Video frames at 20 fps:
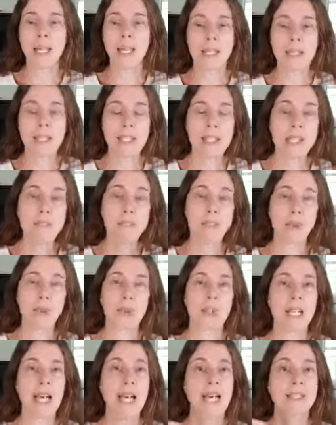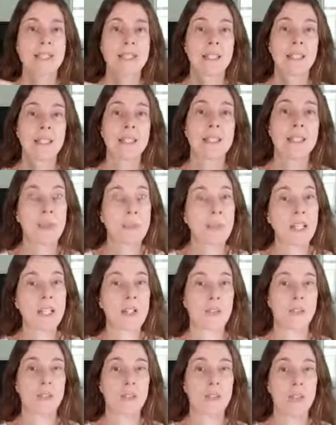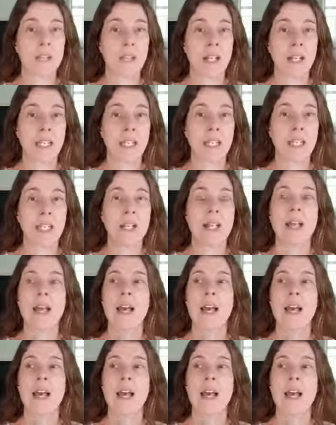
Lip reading: keyboard has a little microphone on it.